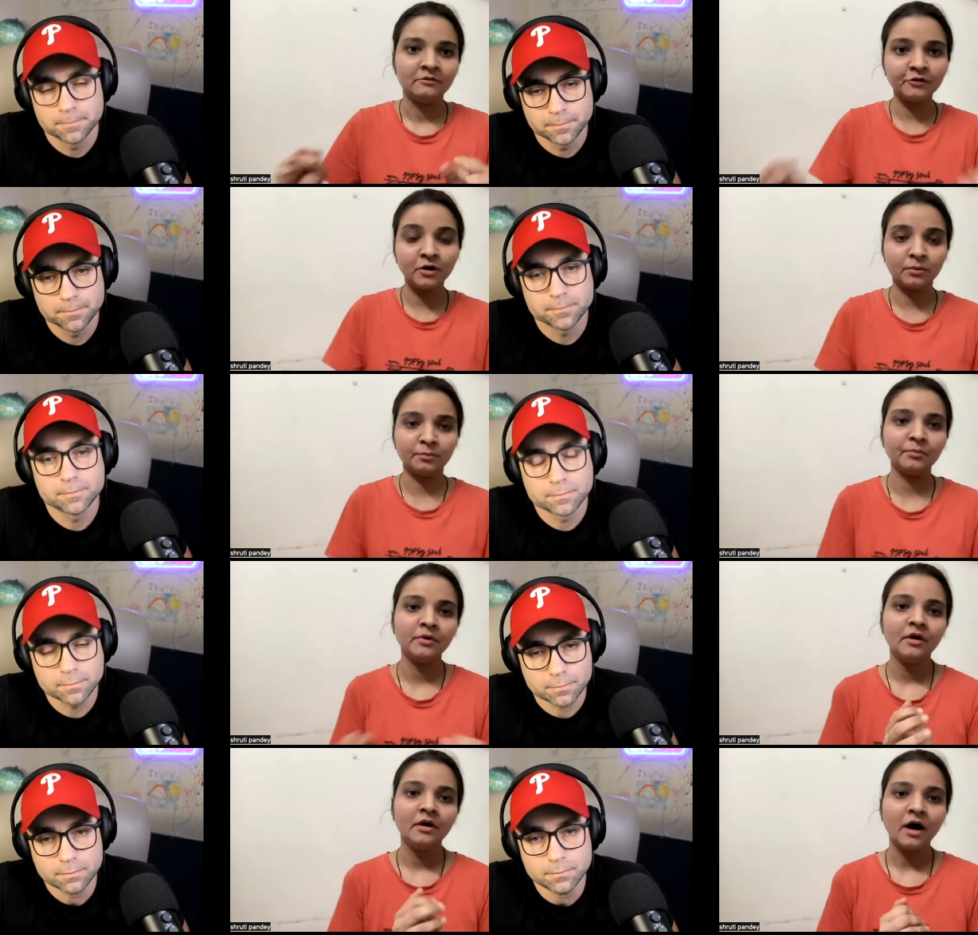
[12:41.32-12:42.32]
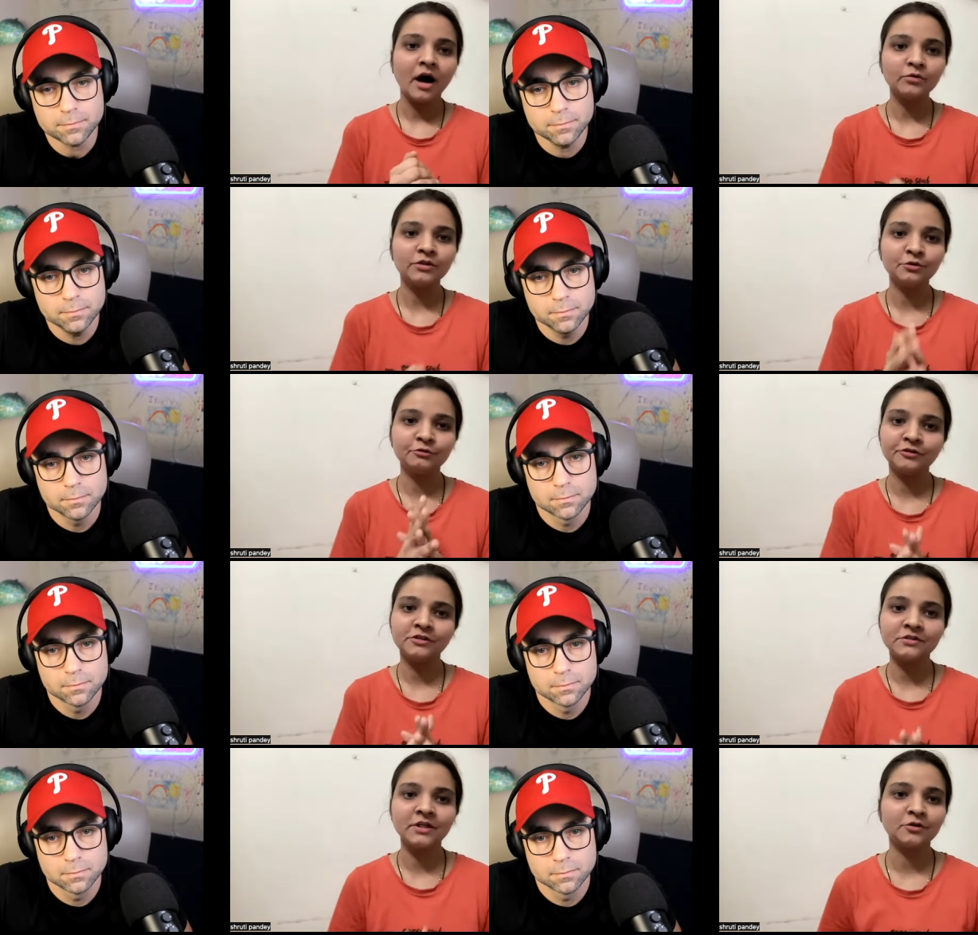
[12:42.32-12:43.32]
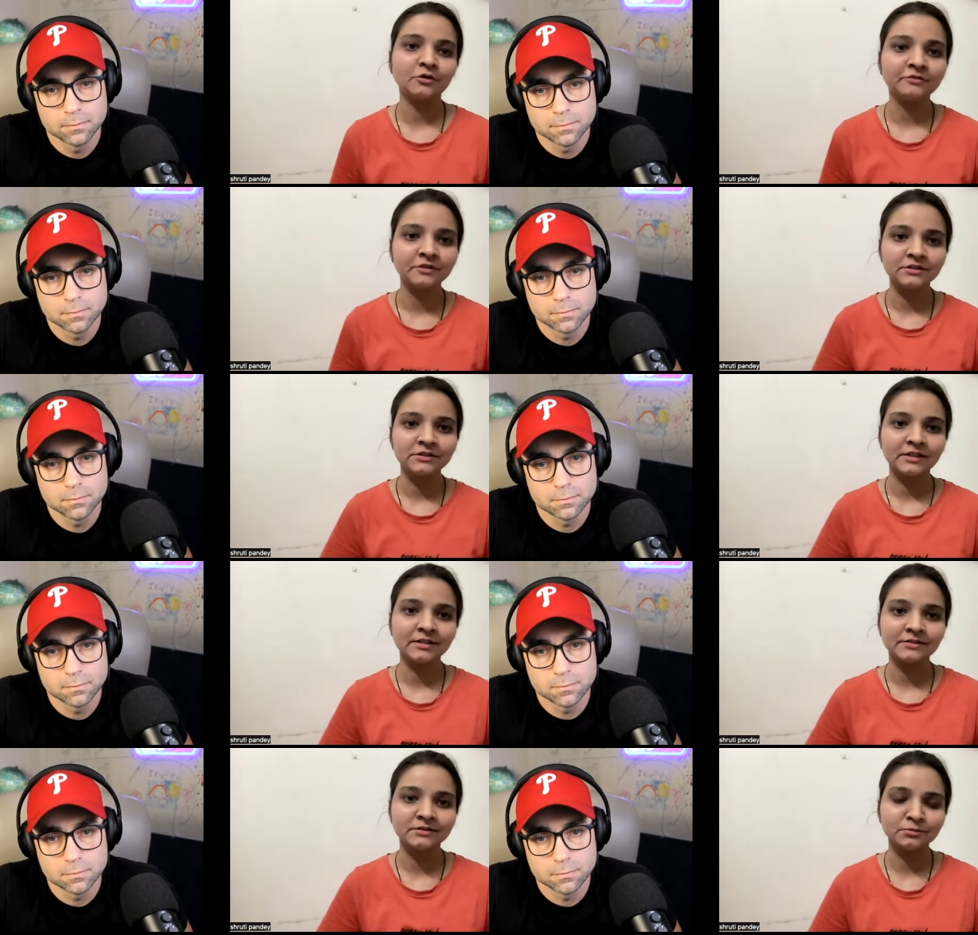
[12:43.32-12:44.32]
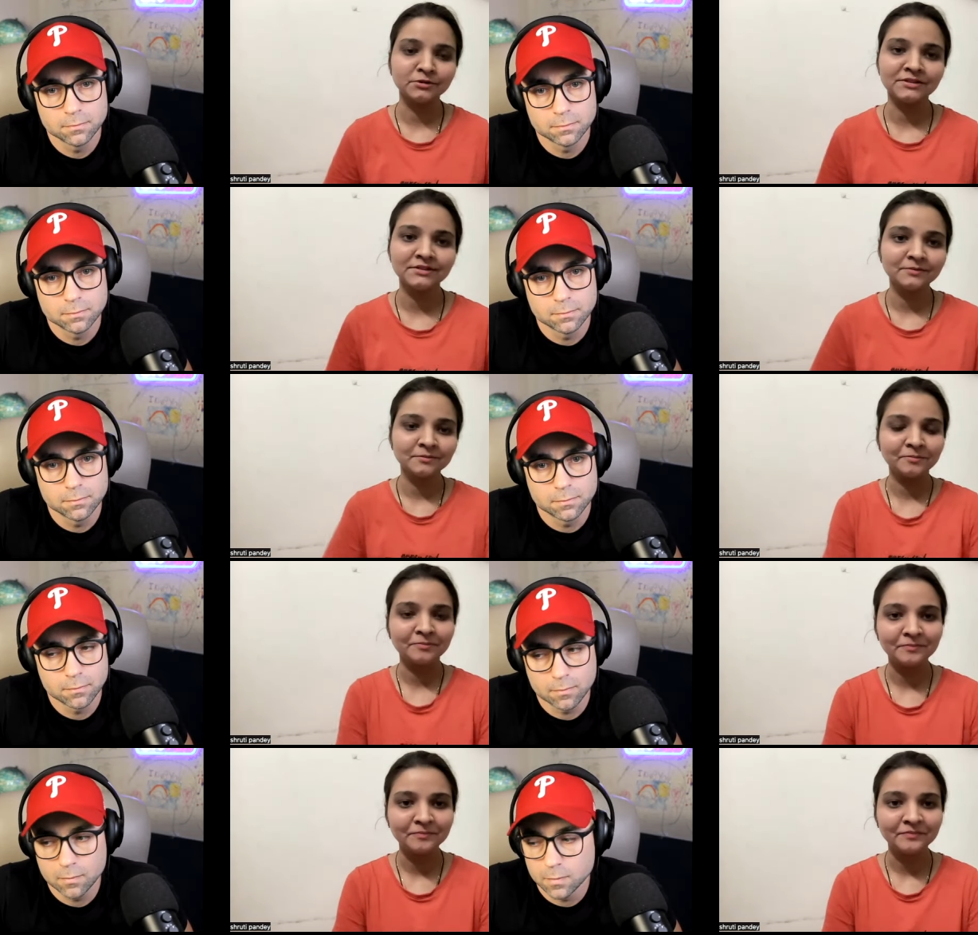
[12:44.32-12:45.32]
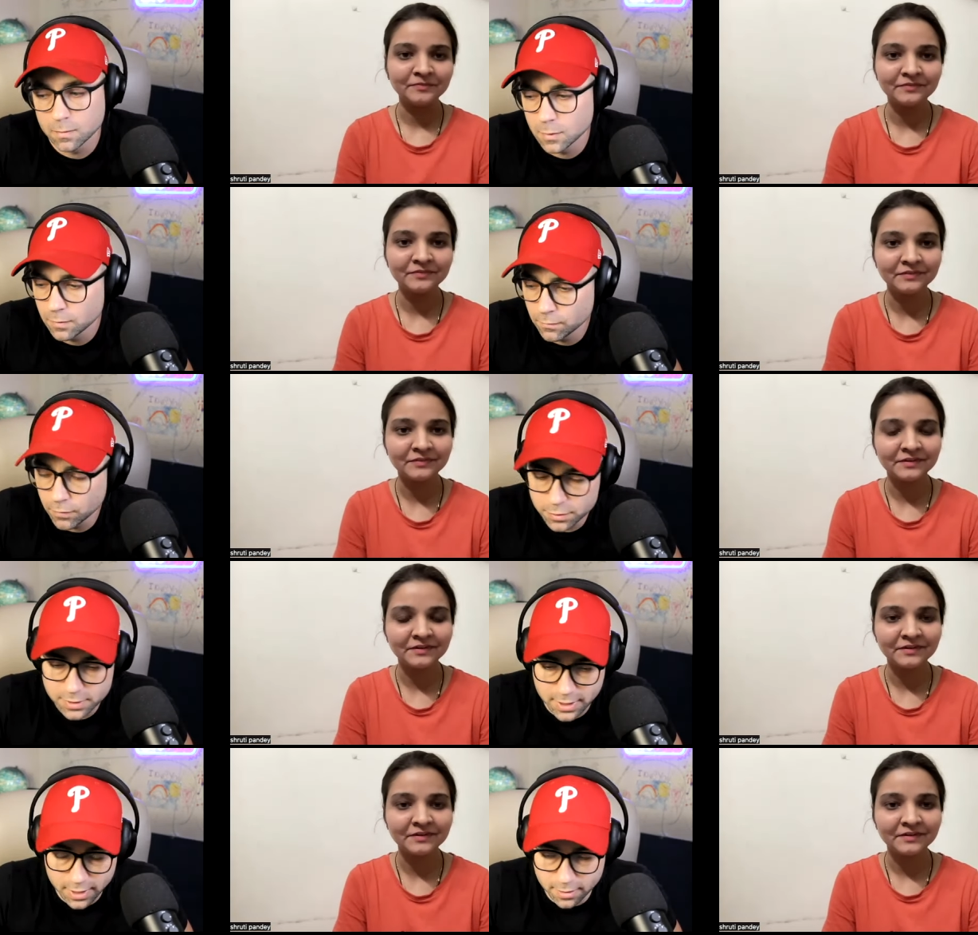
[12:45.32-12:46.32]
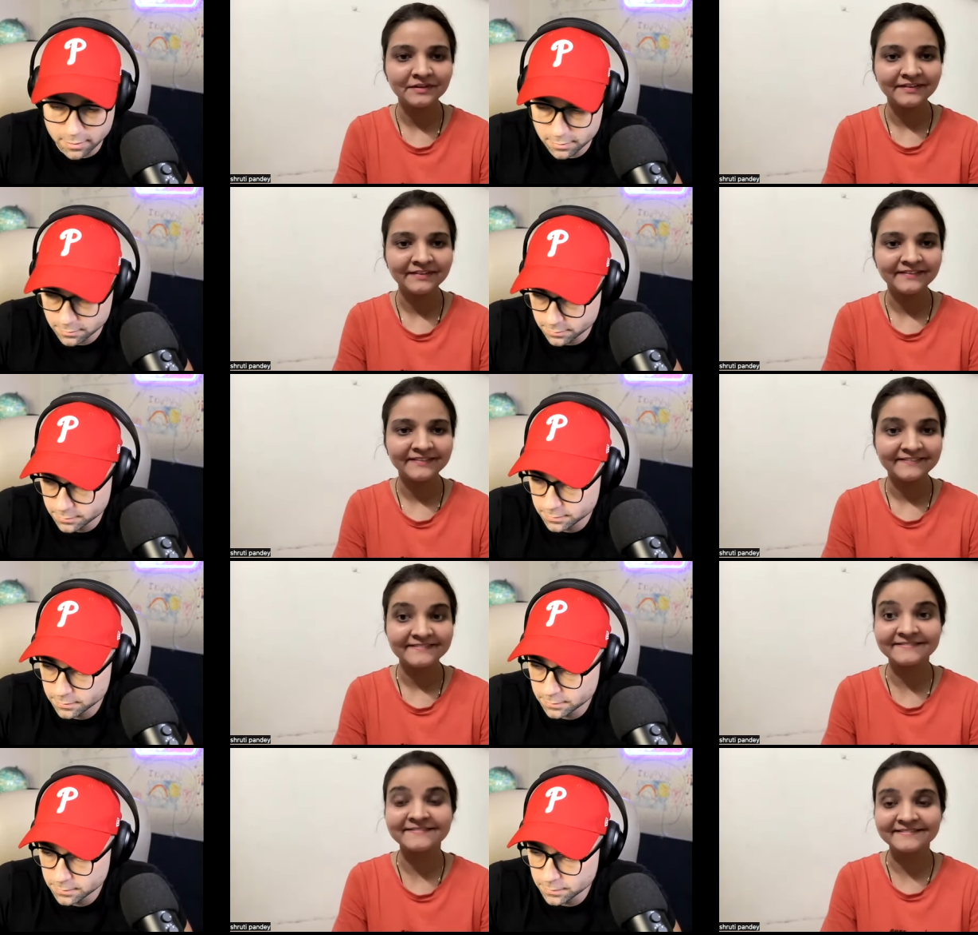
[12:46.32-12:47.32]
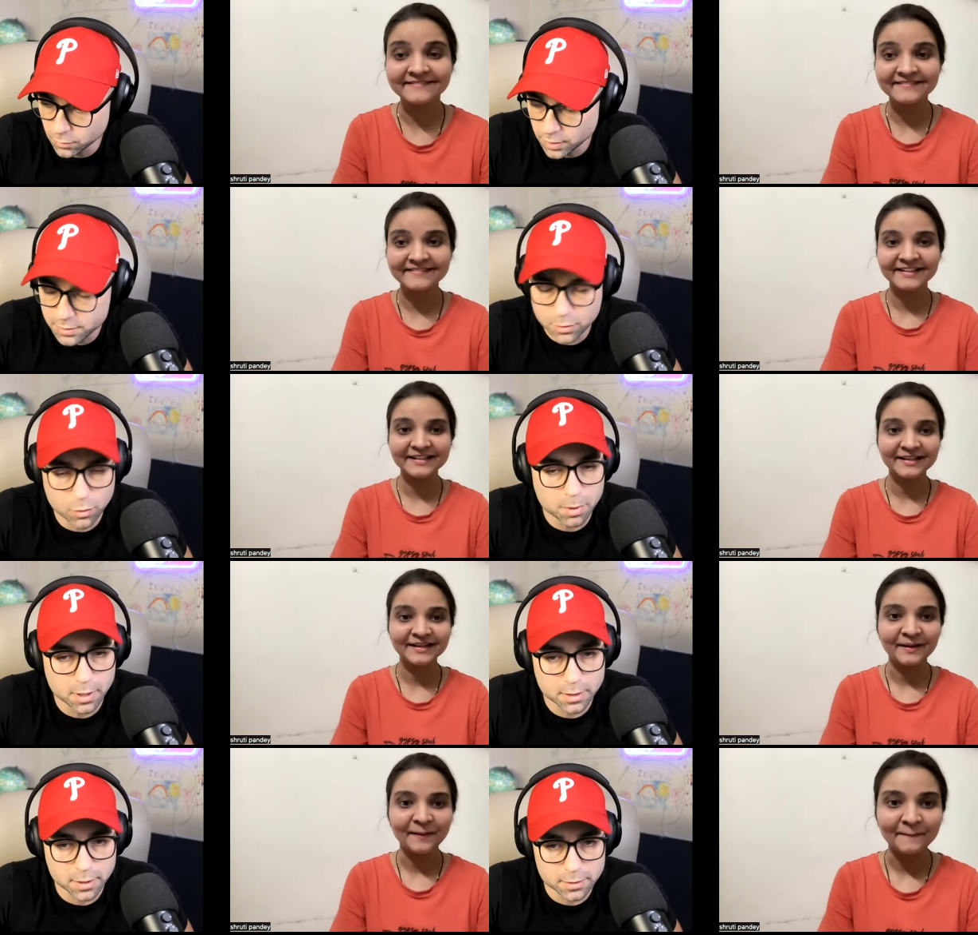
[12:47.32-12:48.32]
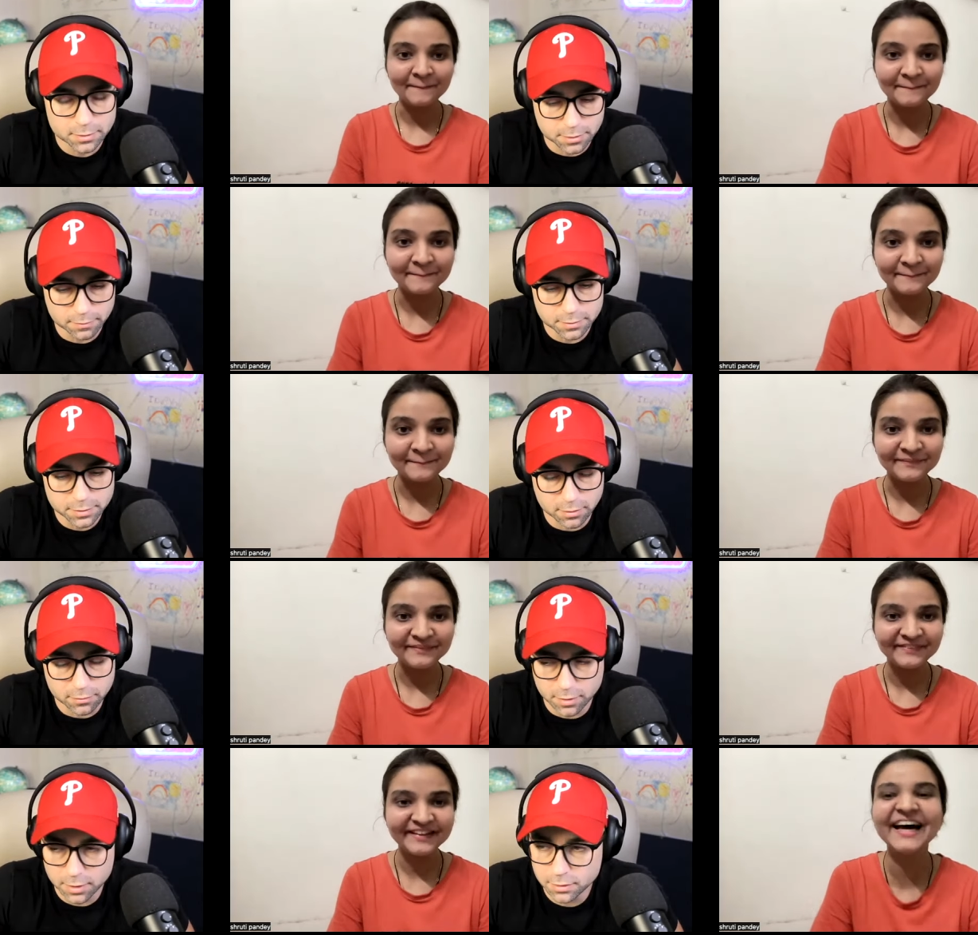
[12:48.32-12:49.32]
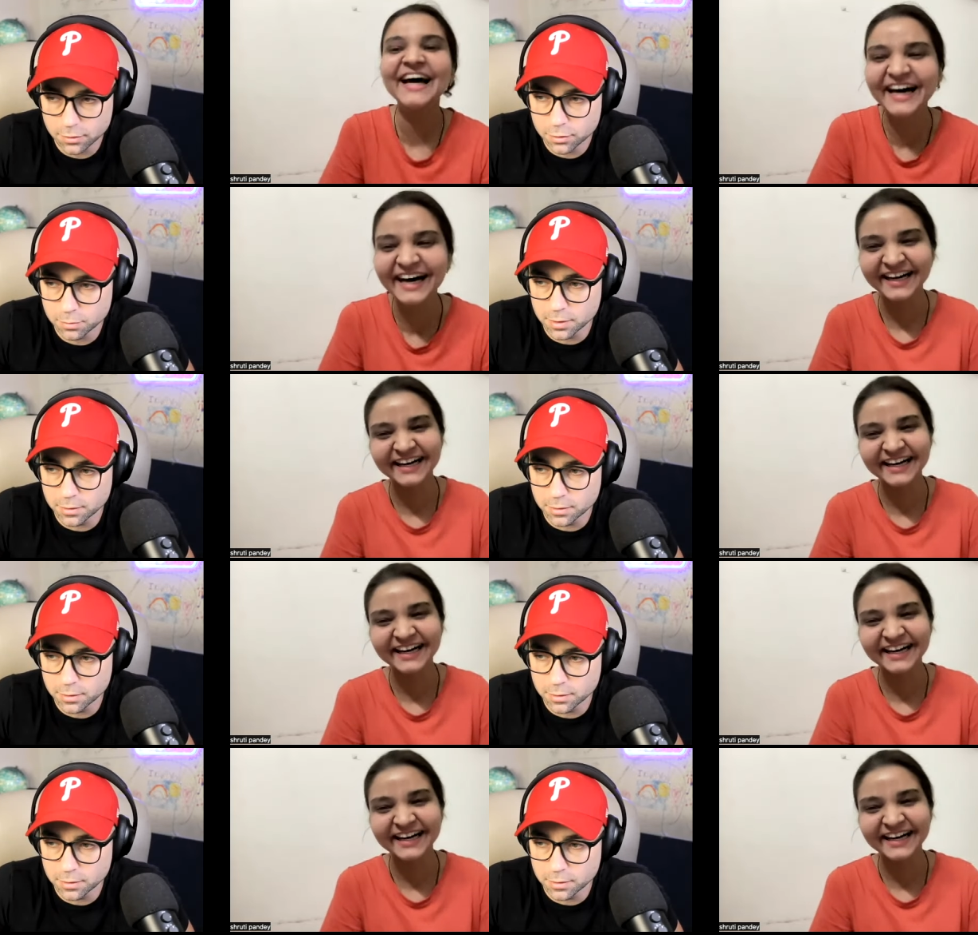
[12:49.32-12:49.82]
Speaker 1: firm, how did you first get your first 10 customers?
Speaker 2: First 10. Mm-hmm. Well, that's a whole podcast in of itself, right? You could be the